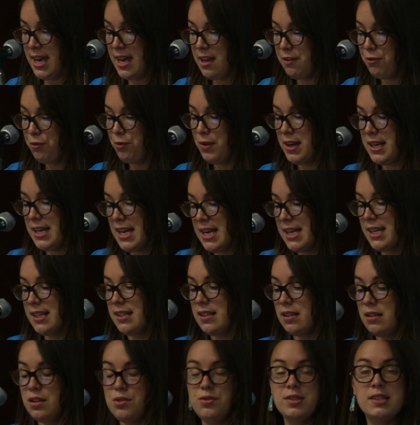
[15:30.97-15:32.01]
If we need it
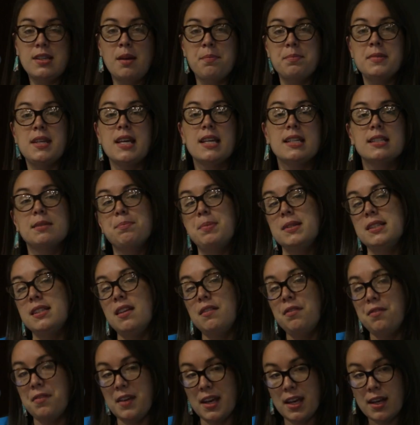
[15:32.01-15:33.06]
to do something
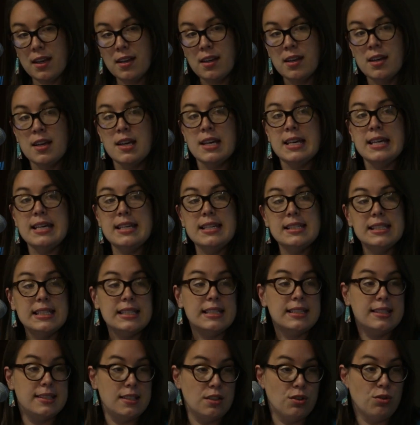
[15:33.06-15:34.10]
specific, is
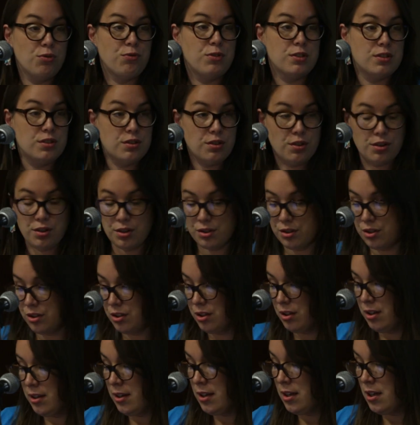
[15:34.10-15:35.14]
it still
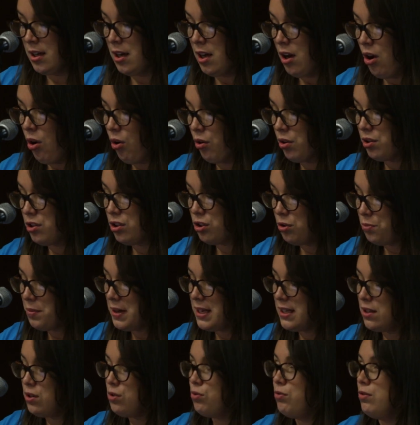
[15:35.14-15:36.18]
research? Or do
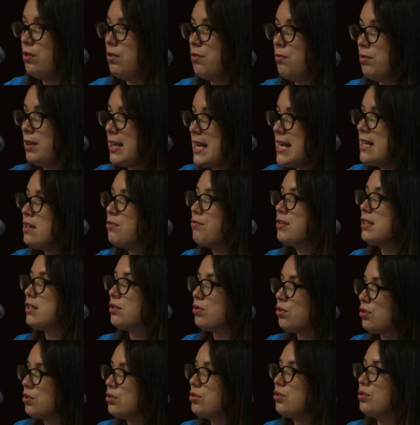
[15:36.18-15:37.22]
we need
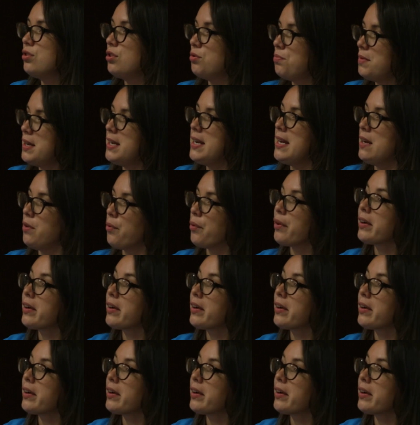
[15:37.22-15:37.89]
research, or do we need